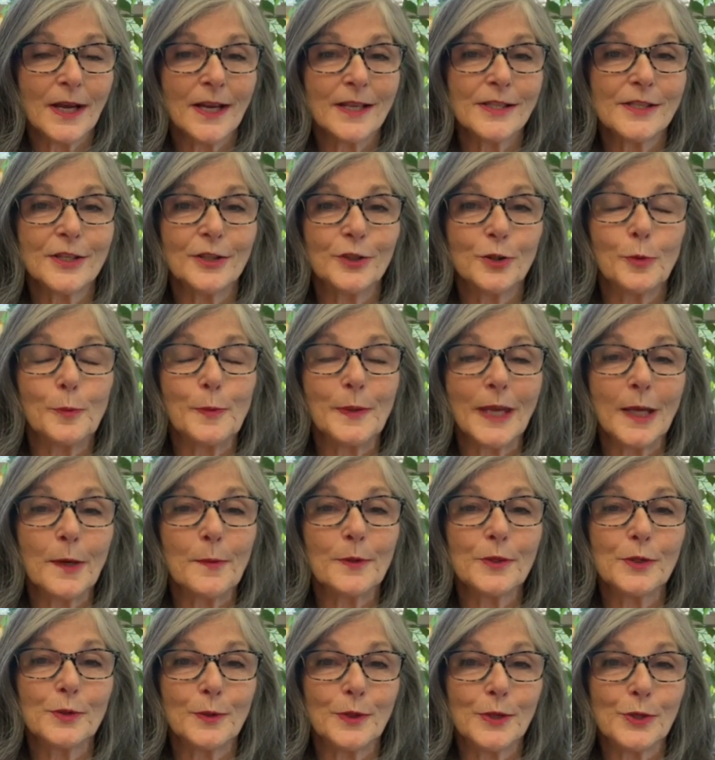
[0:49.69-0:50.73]
so you'll be able
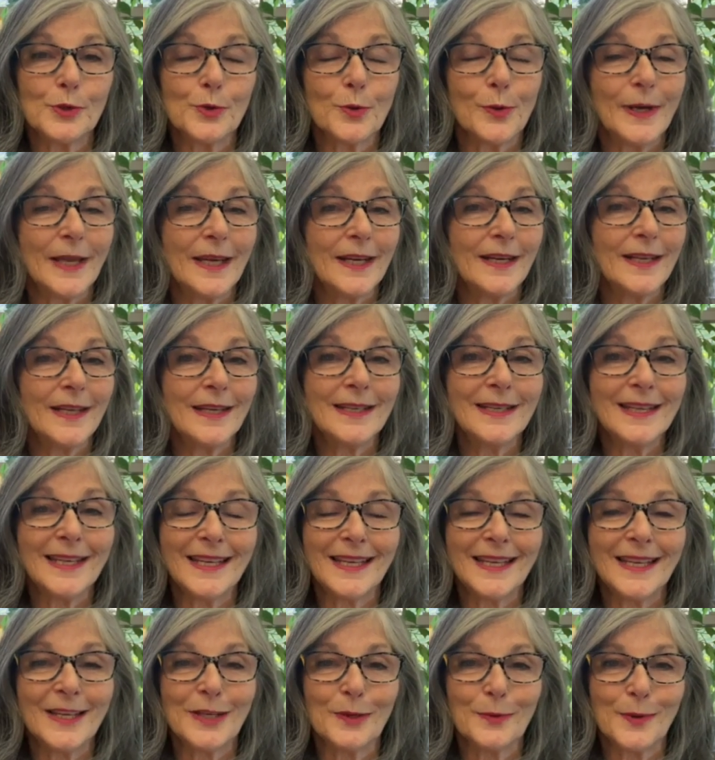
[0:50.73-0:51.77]
to enjoy it end to
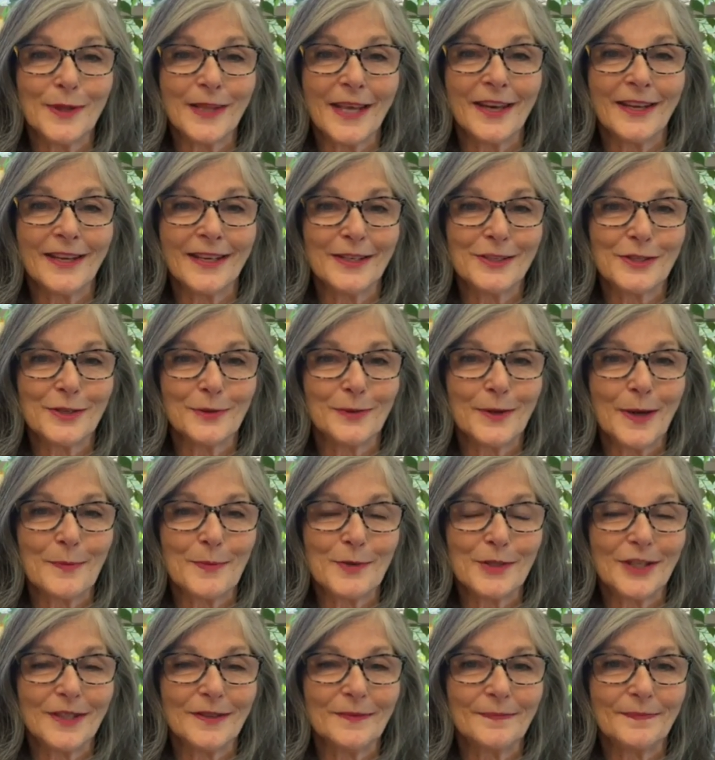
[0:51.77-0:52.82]
end without
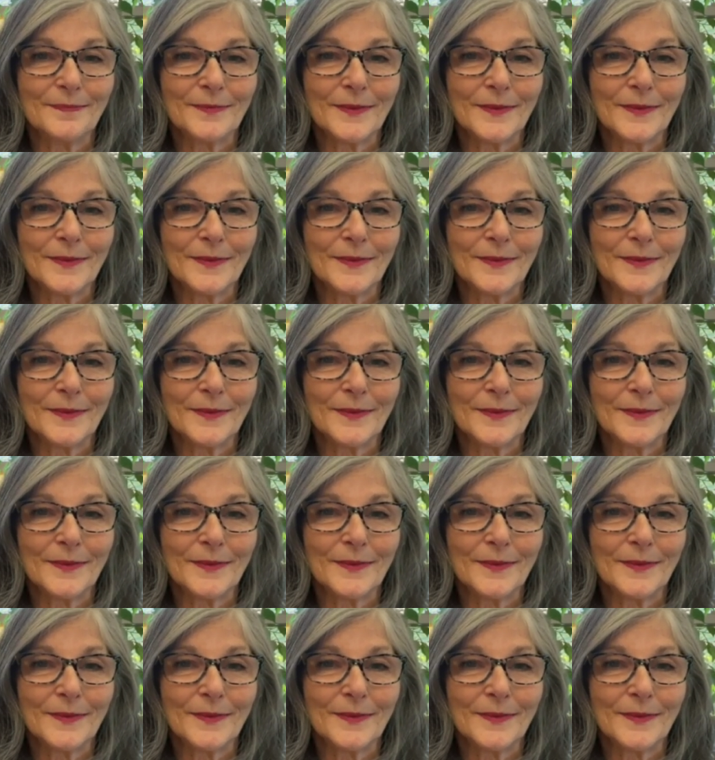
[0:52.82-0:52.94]
interruption.